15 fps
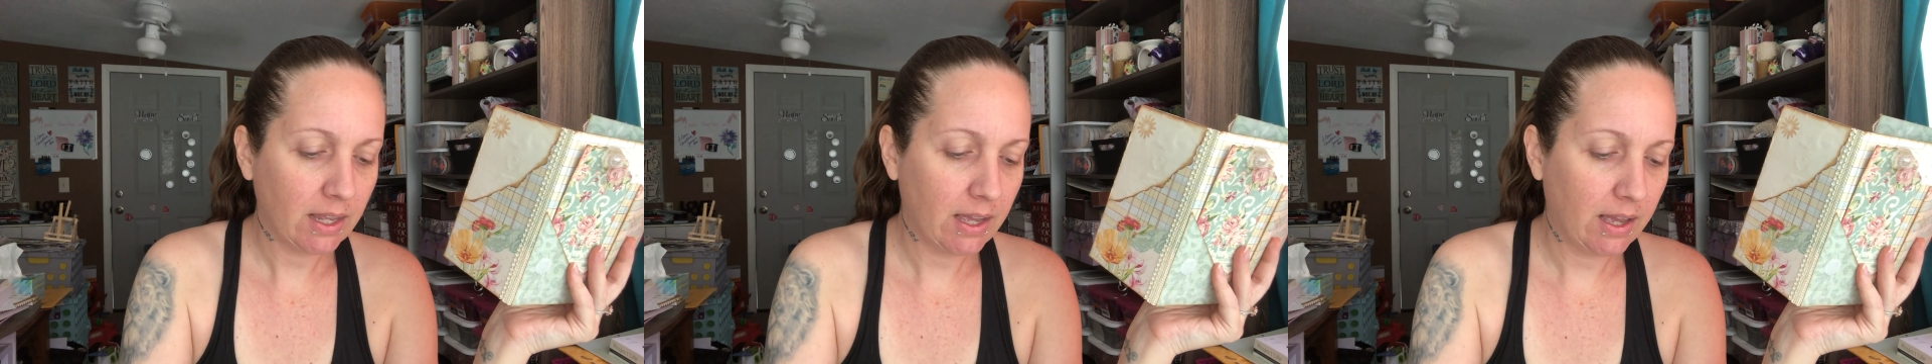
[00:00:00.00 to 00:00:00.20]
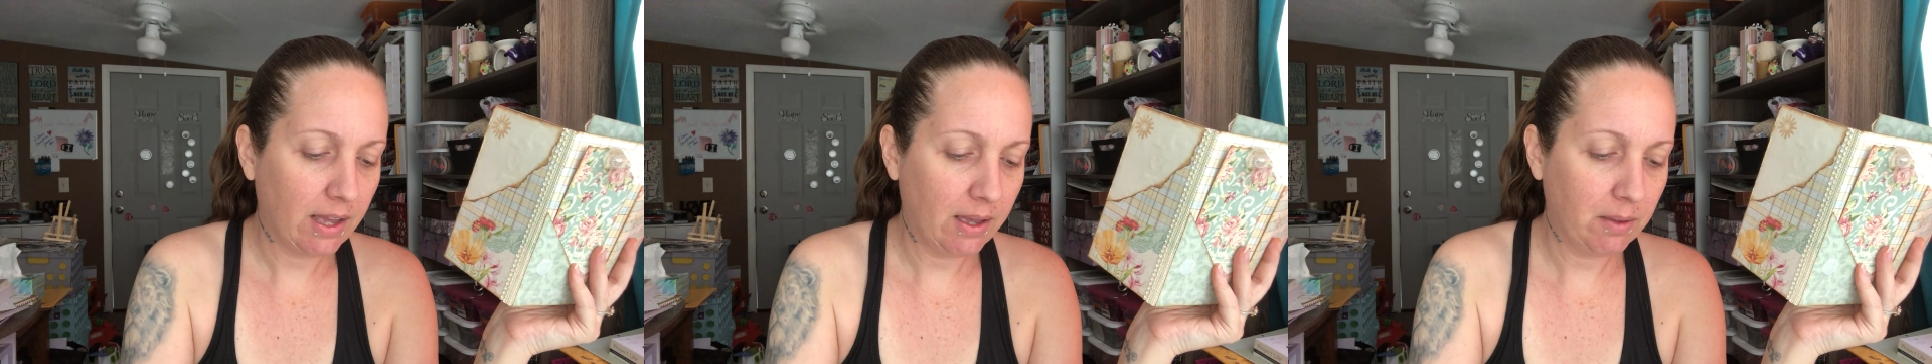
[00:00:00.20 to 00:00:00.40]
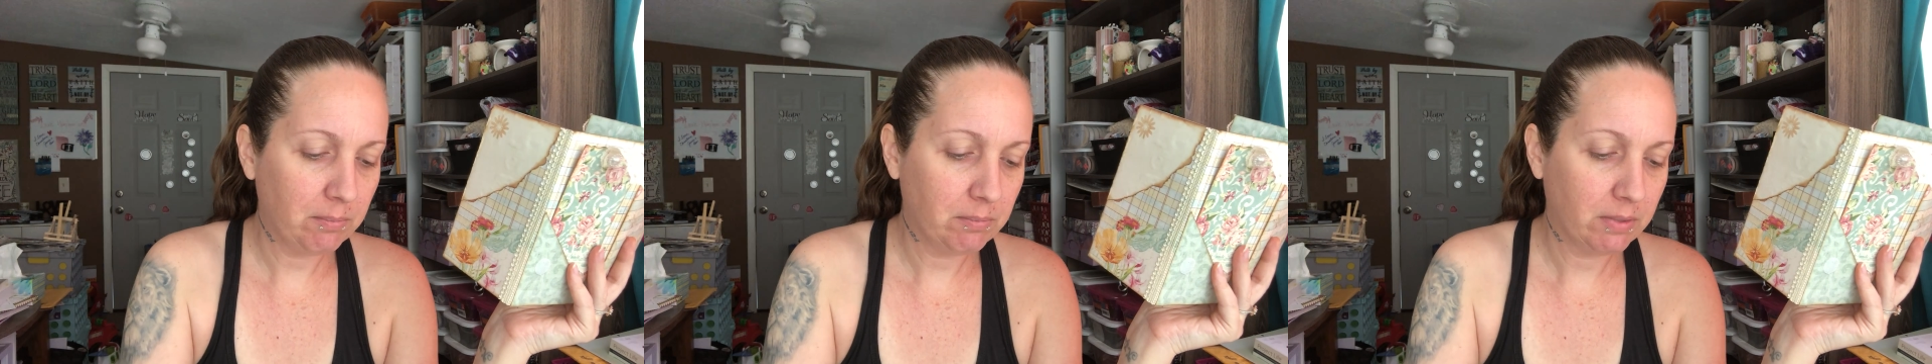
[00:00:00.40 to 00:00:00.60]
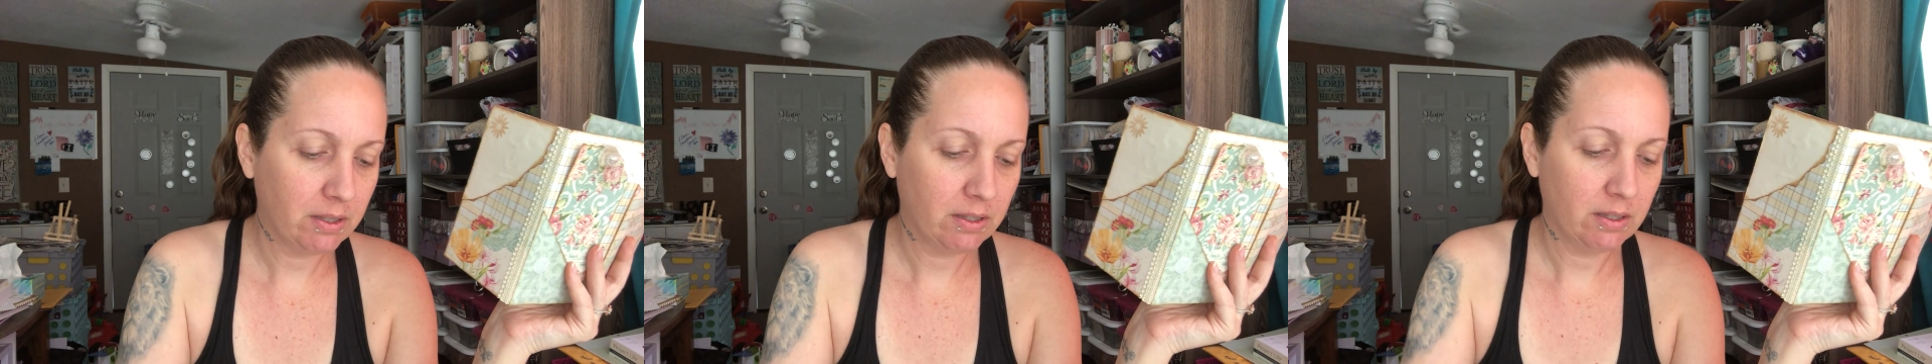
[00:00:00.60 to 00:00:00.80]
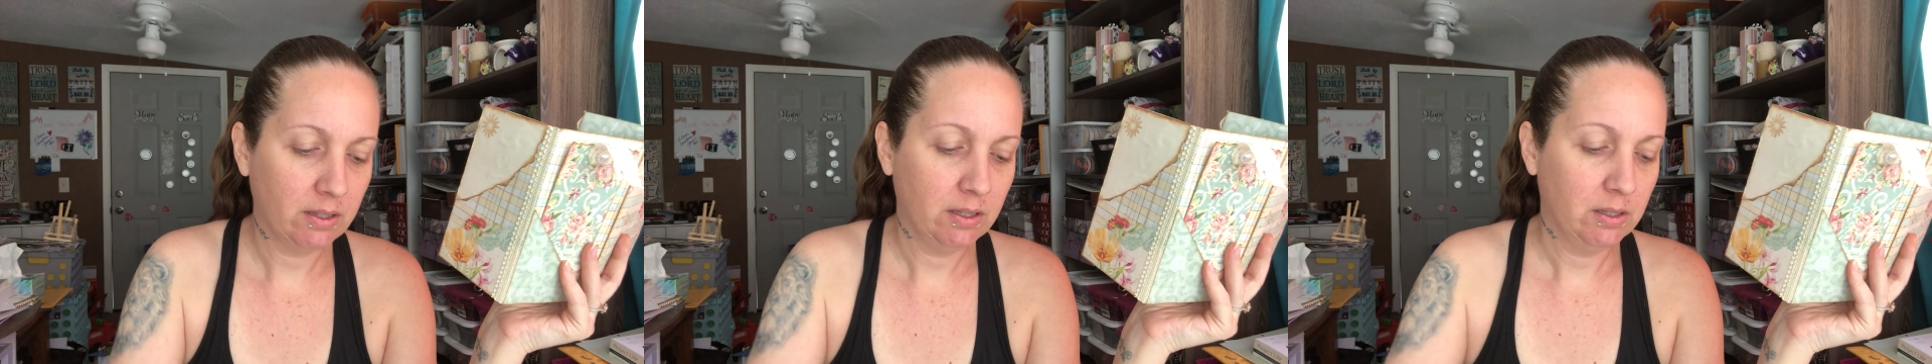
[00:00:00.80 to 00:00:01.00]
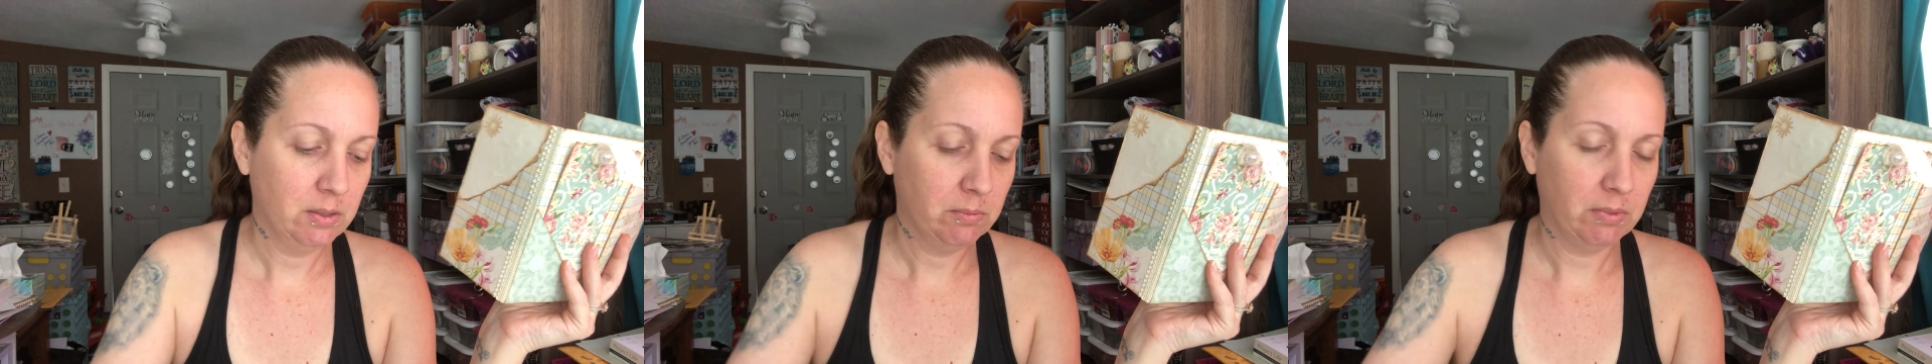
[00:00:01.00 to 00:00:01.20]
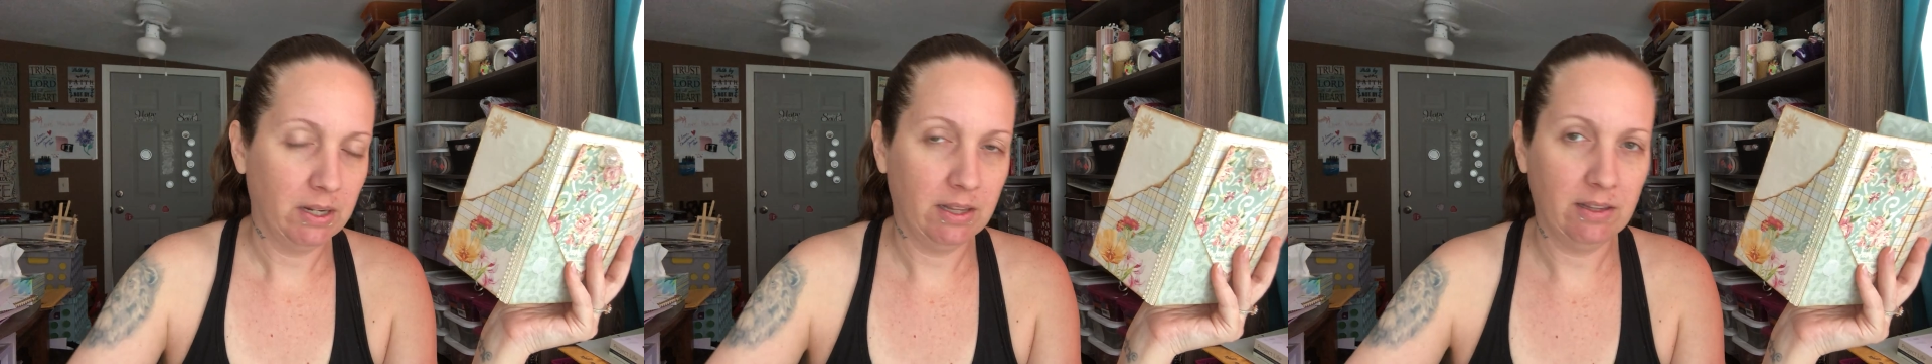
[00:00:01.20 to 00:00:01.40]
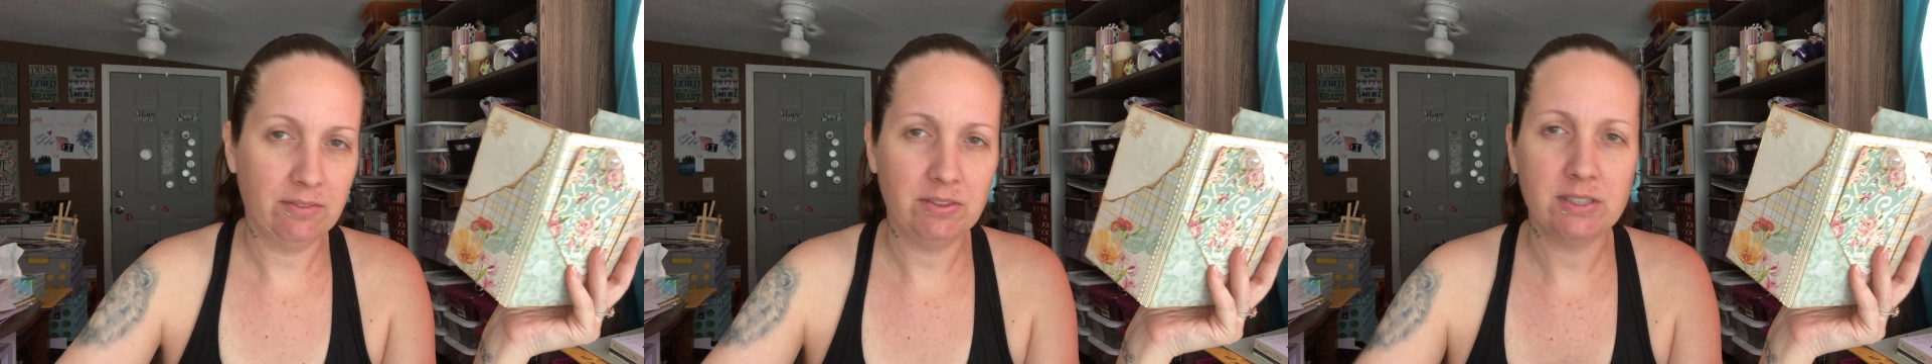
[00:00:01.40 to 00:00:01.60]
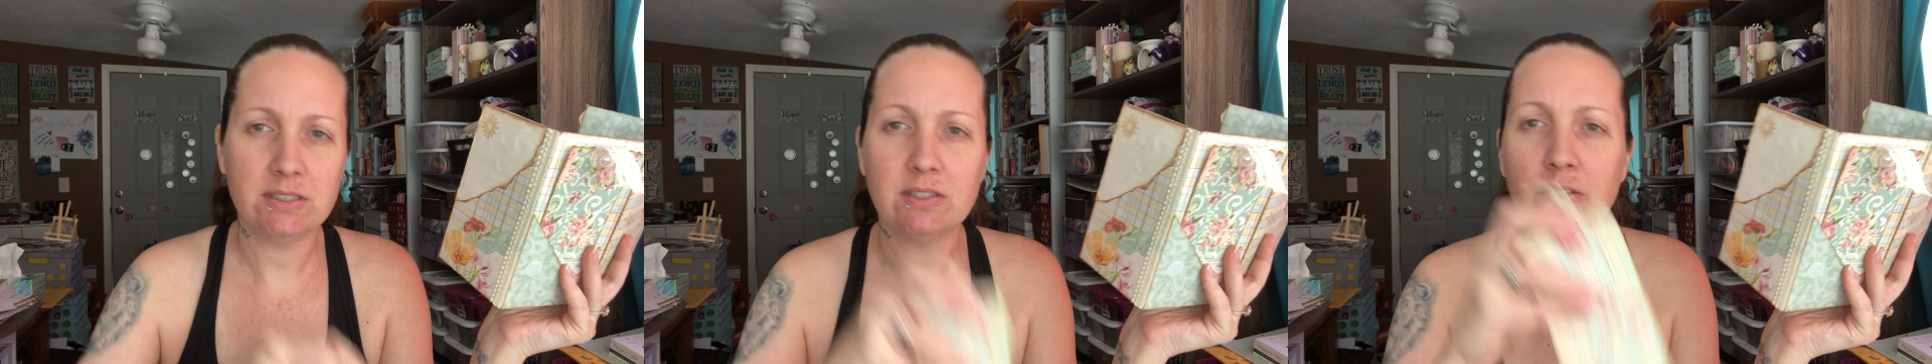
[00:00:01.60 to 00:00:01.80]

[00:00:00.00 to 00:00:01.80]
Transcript: I love this